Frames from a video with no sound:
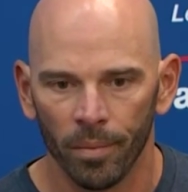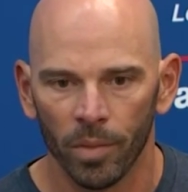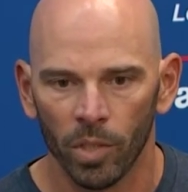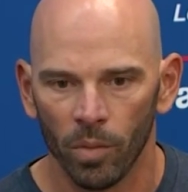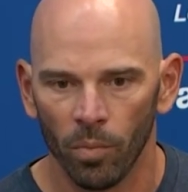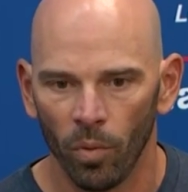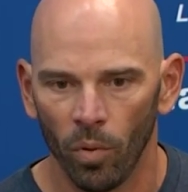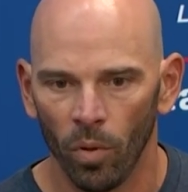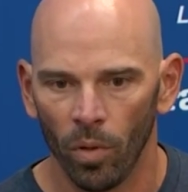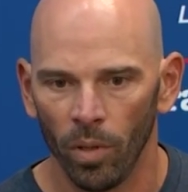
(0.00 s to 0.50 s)

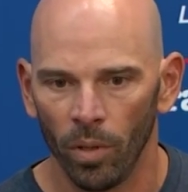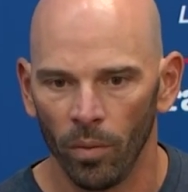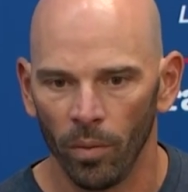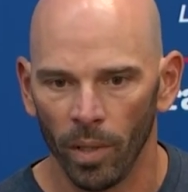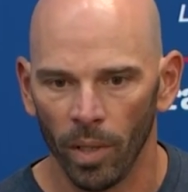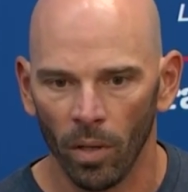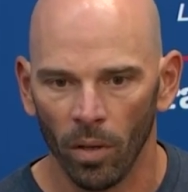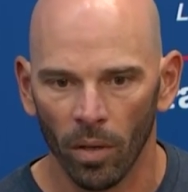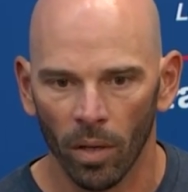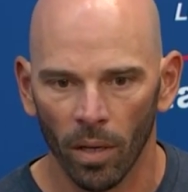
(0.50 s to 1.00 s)
It's important that
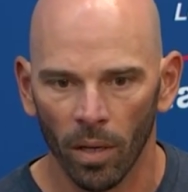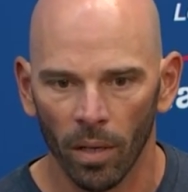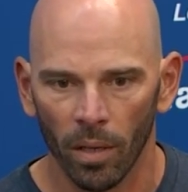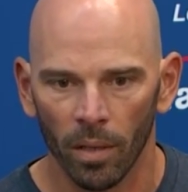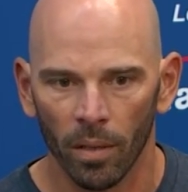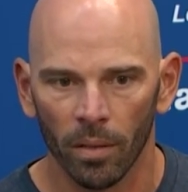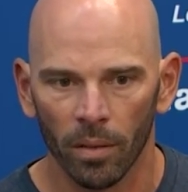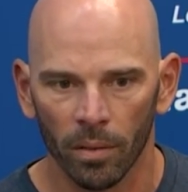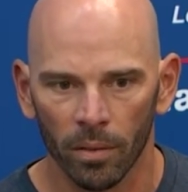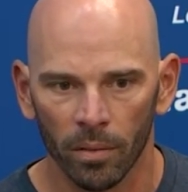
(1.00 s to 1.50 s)
we all kind
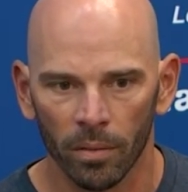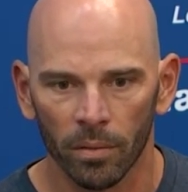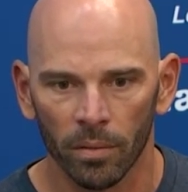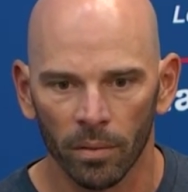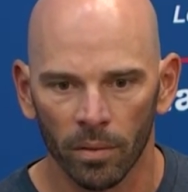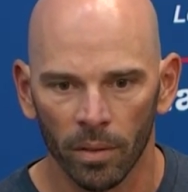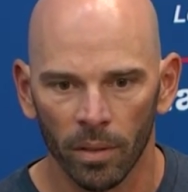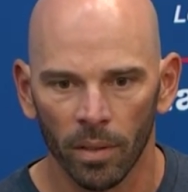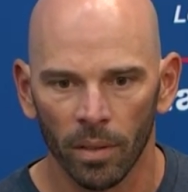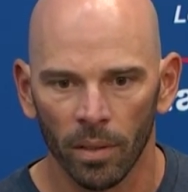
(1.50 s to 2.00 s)
of
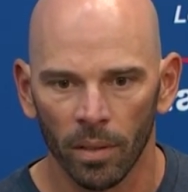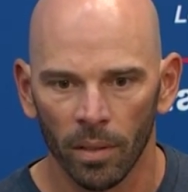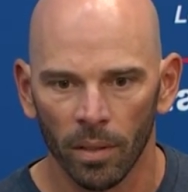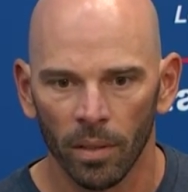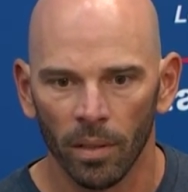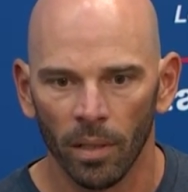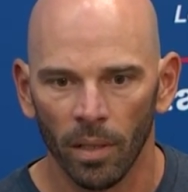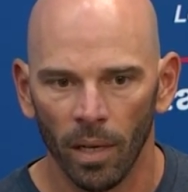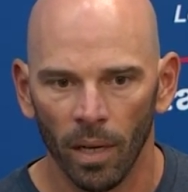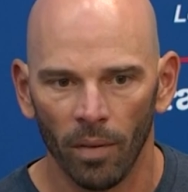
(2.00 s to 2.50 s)

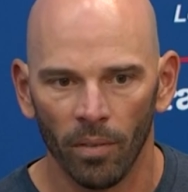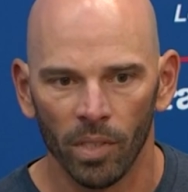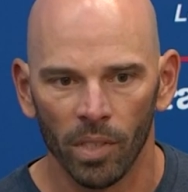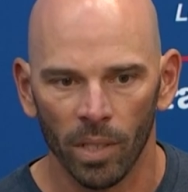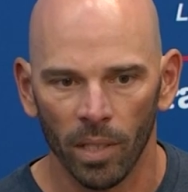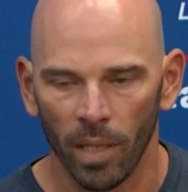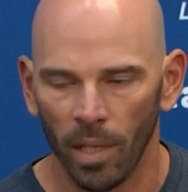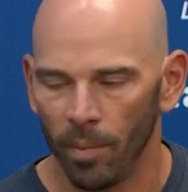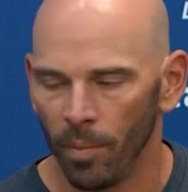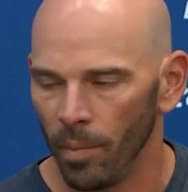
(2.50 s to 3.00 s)

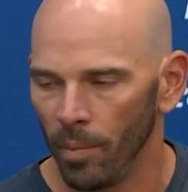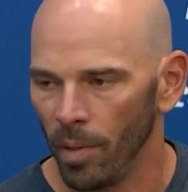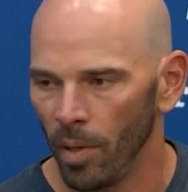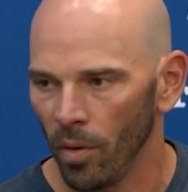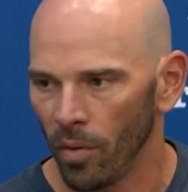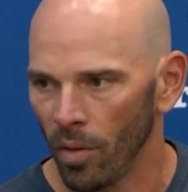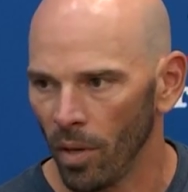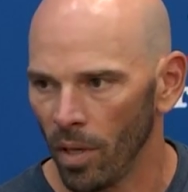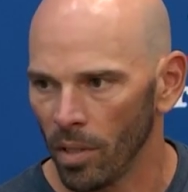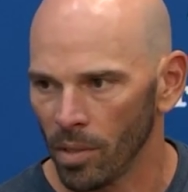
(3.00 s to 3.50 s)
obviously keep him in
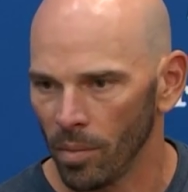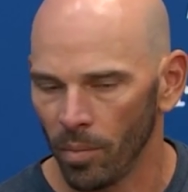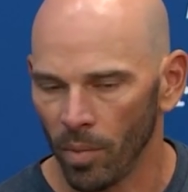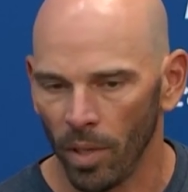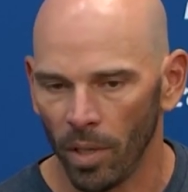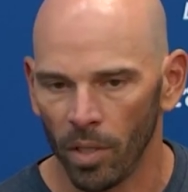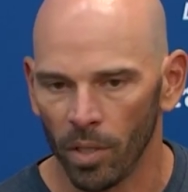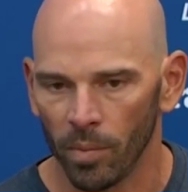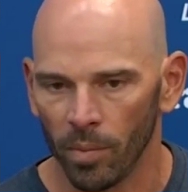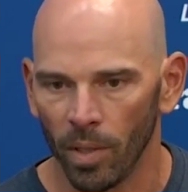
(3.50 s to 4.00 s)
our thoughts and
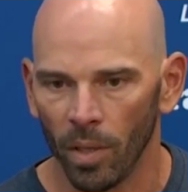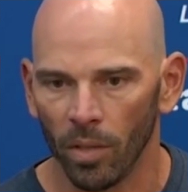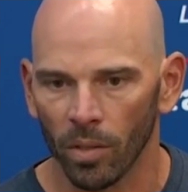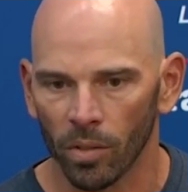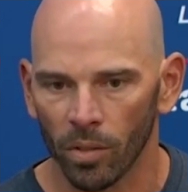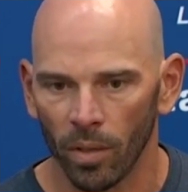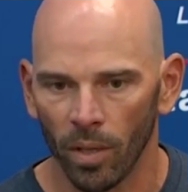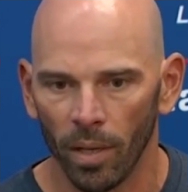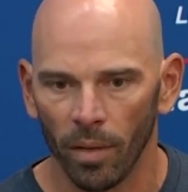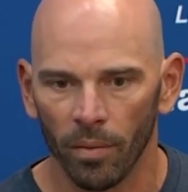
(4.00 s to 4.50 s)
prayers, but
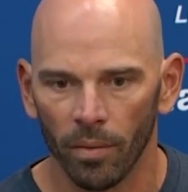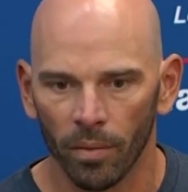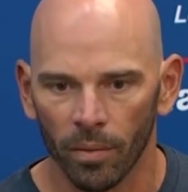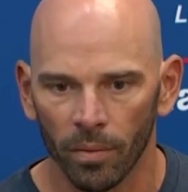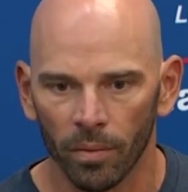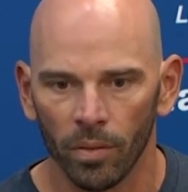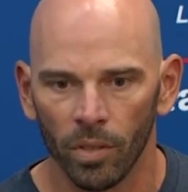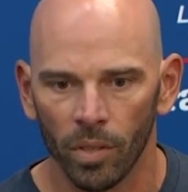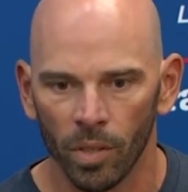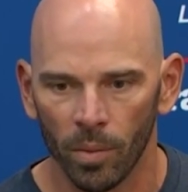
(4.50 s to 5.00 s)
also have
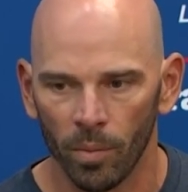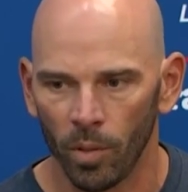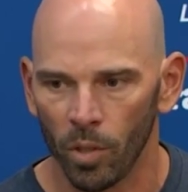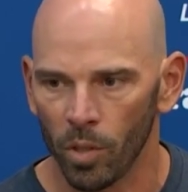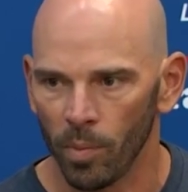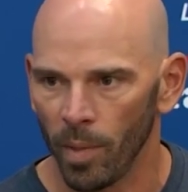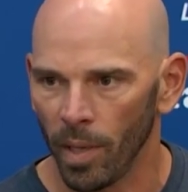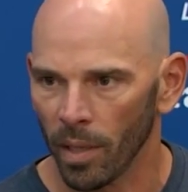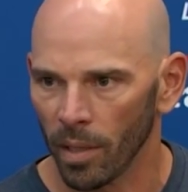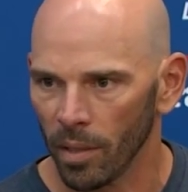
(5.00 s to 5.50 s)
just the
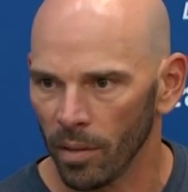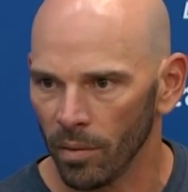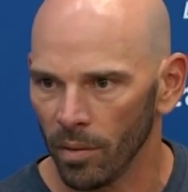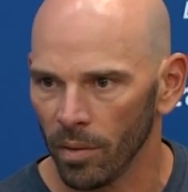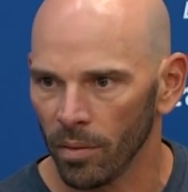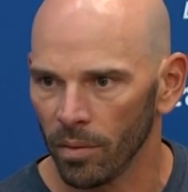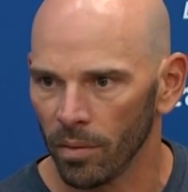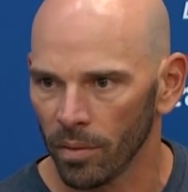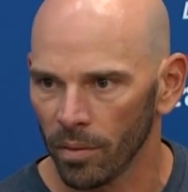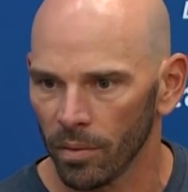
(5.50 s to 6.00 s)
perspective
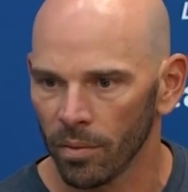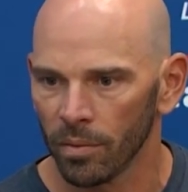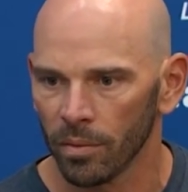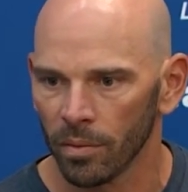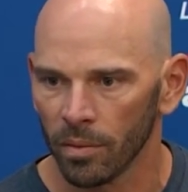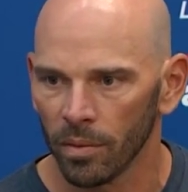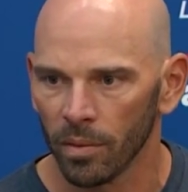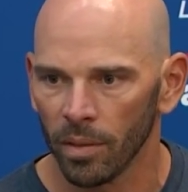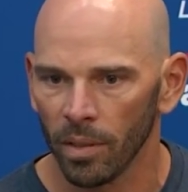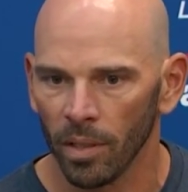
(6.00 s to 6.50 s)
of,
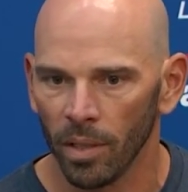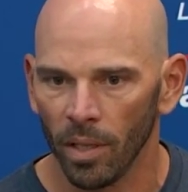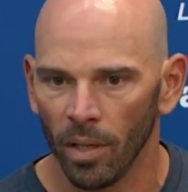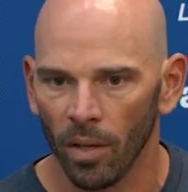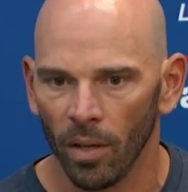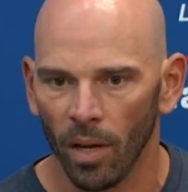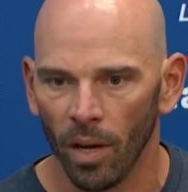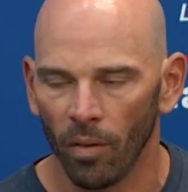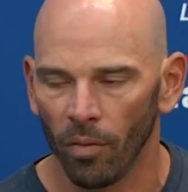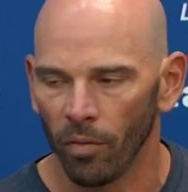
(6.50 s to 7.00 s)
you
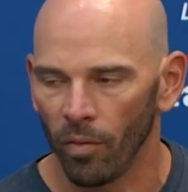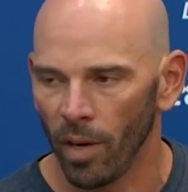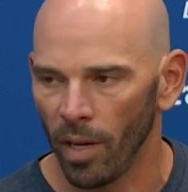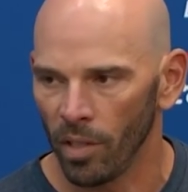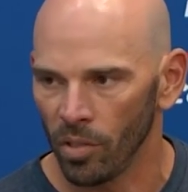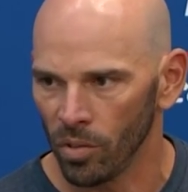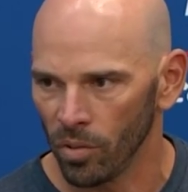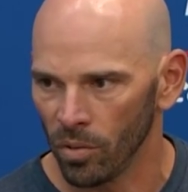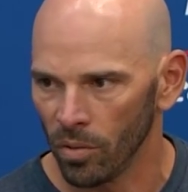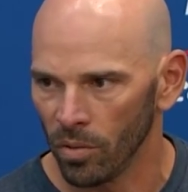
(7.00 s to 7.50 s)
know, how
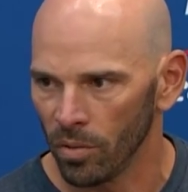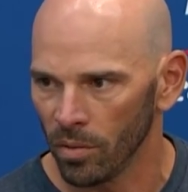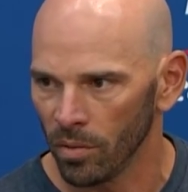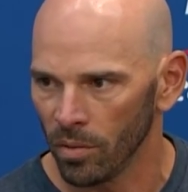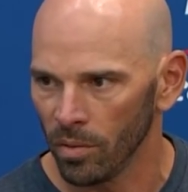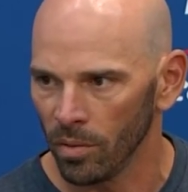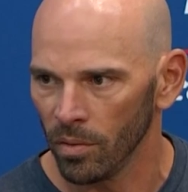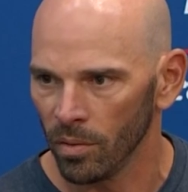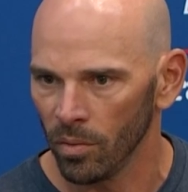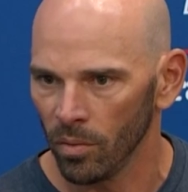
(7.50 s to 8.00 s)
fragile,
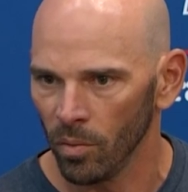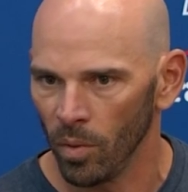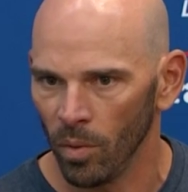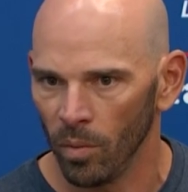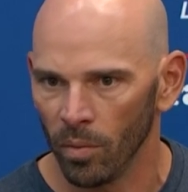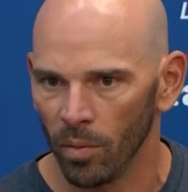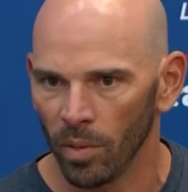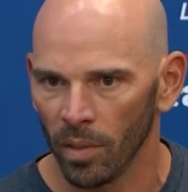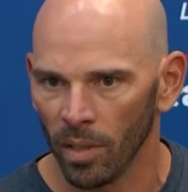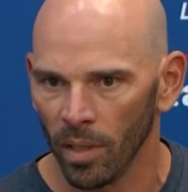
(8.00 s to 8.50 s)

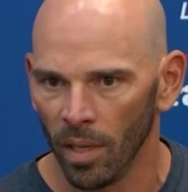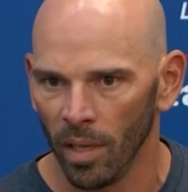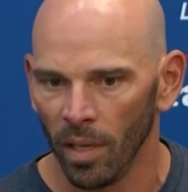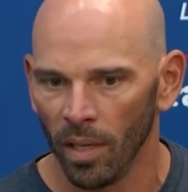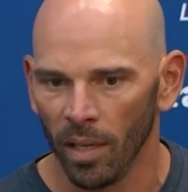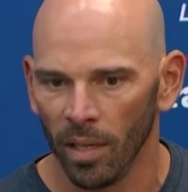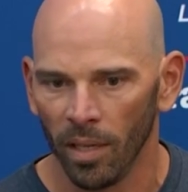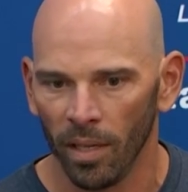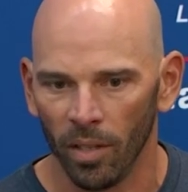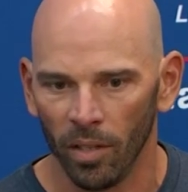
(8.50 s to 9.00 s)

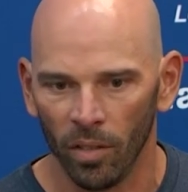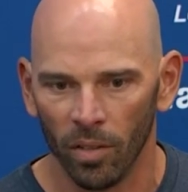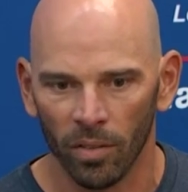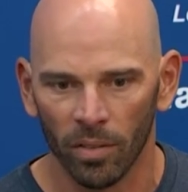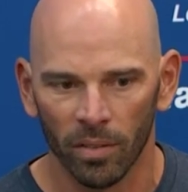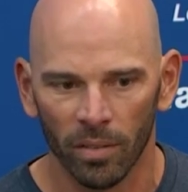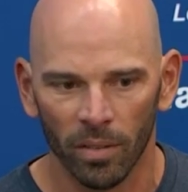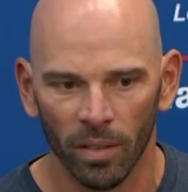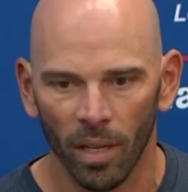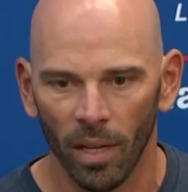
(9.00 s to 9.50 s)
you know,
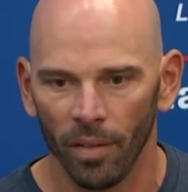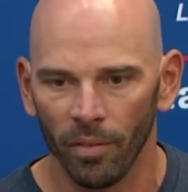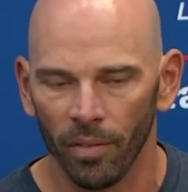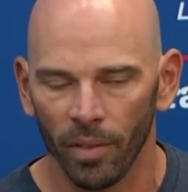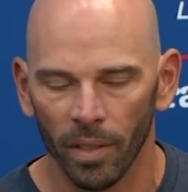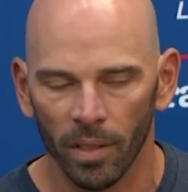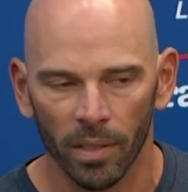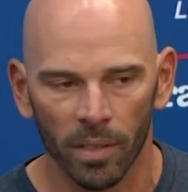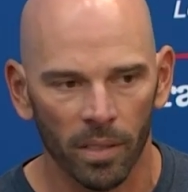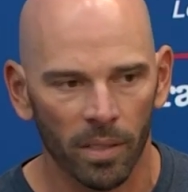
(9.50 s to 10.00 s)
life
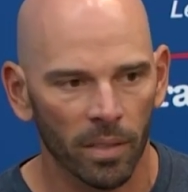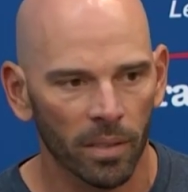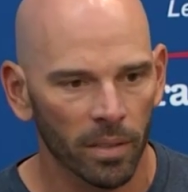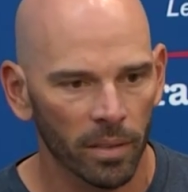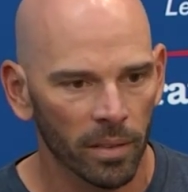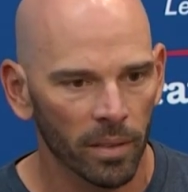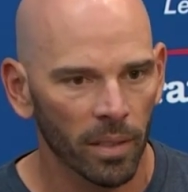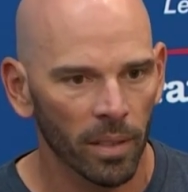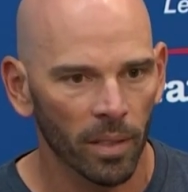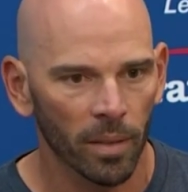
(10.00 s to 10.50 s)
is.
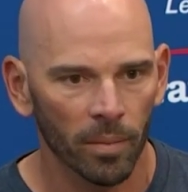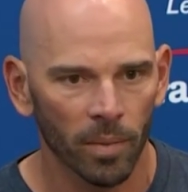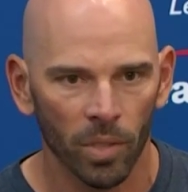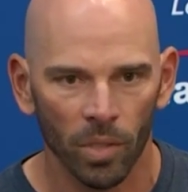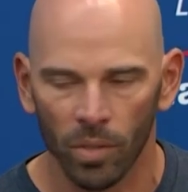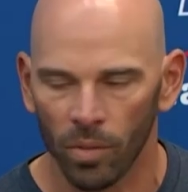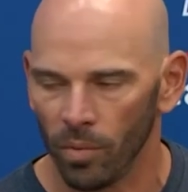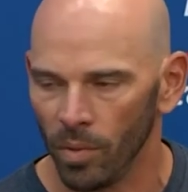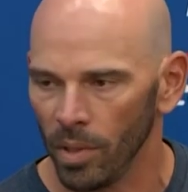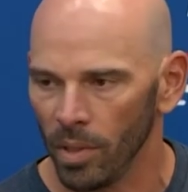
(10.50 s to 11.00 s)

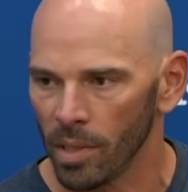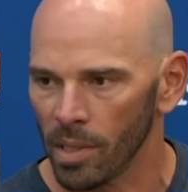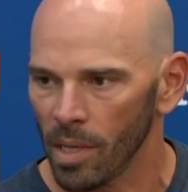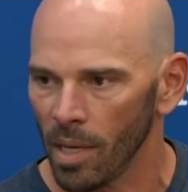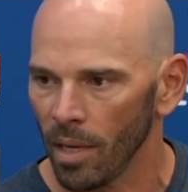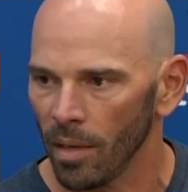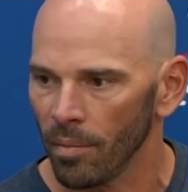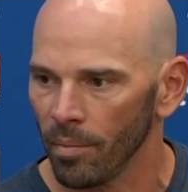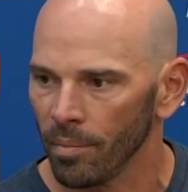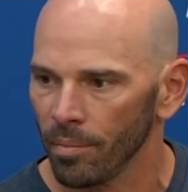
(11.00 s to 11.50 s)
Just really
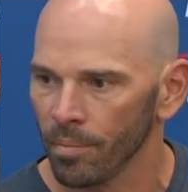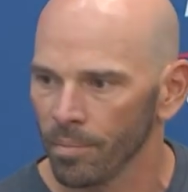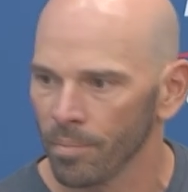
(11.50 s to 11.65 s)
sad.